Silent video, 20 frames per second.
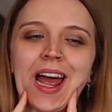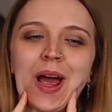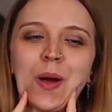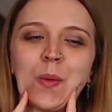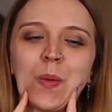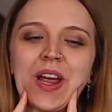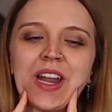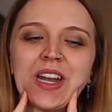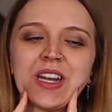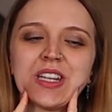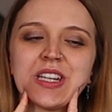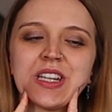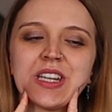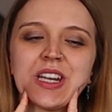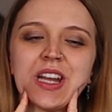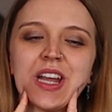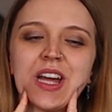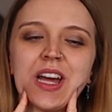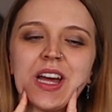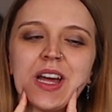
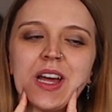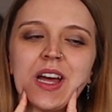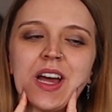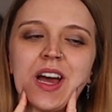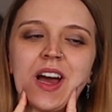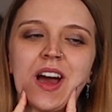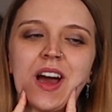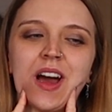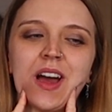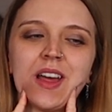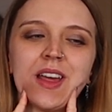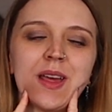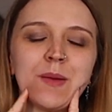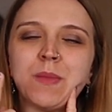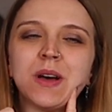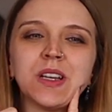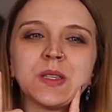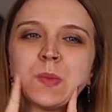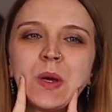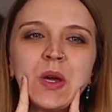which it
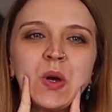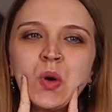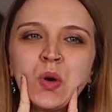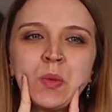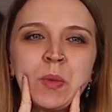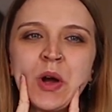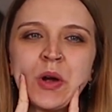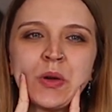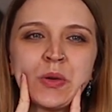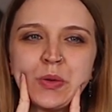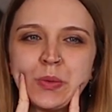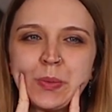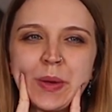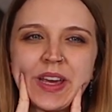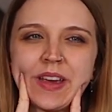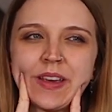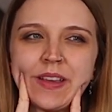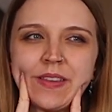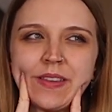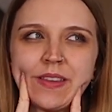must be hormonal
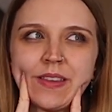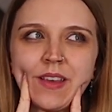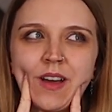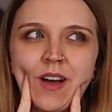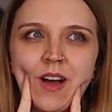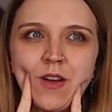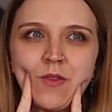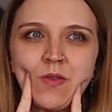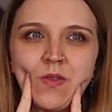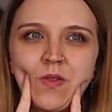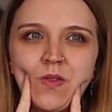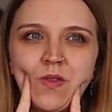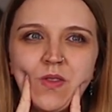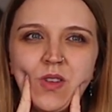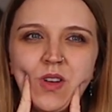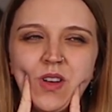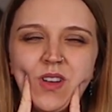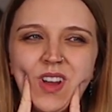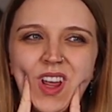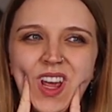because I've
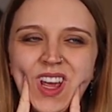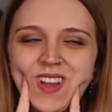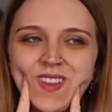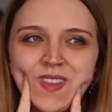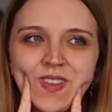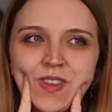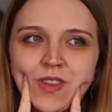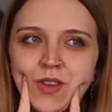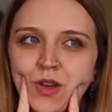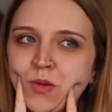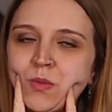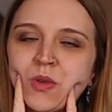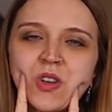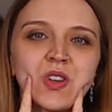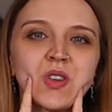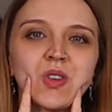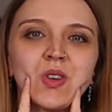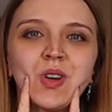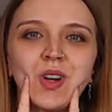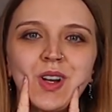eaten so
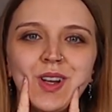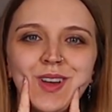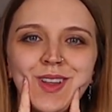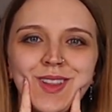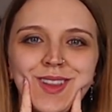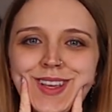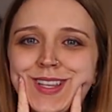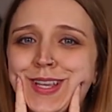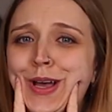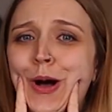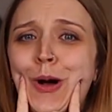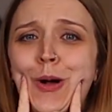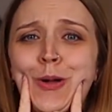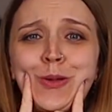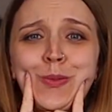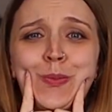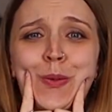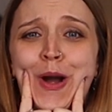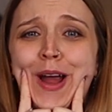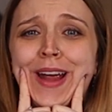much chocolate this
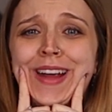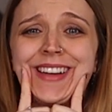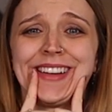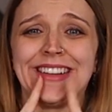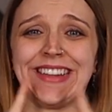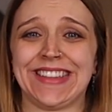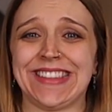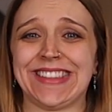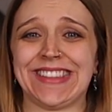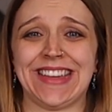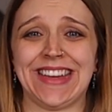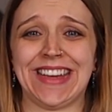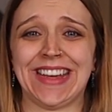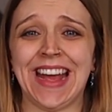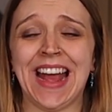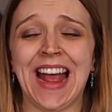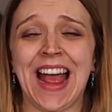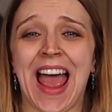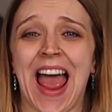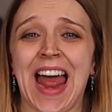whole pregnancy
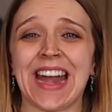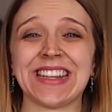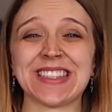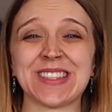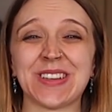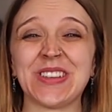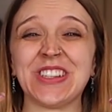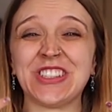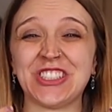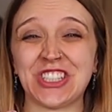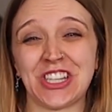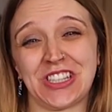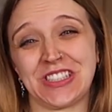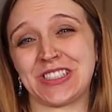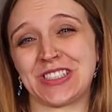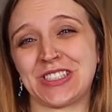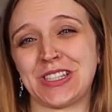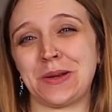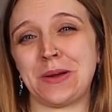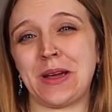and it's only
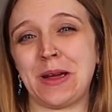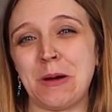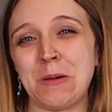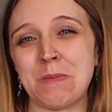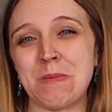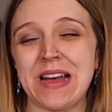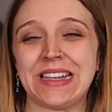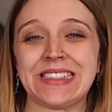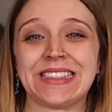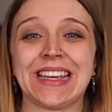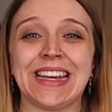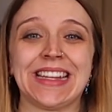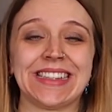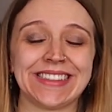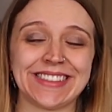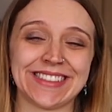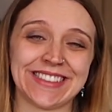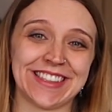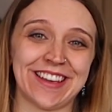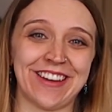just showing on my
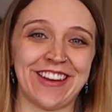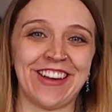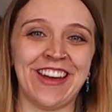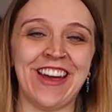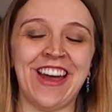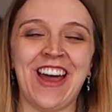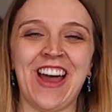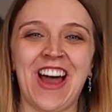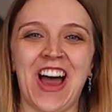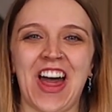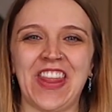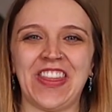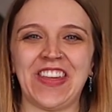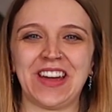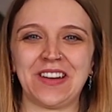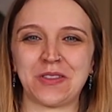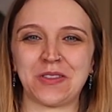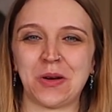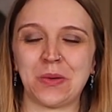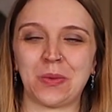skin, so I
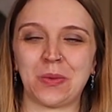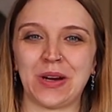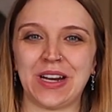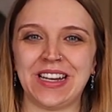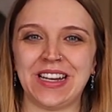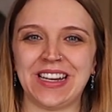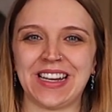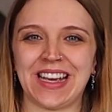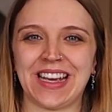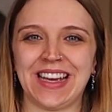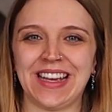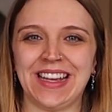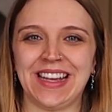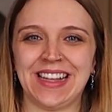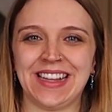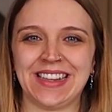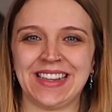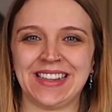think I've got pretty lucky.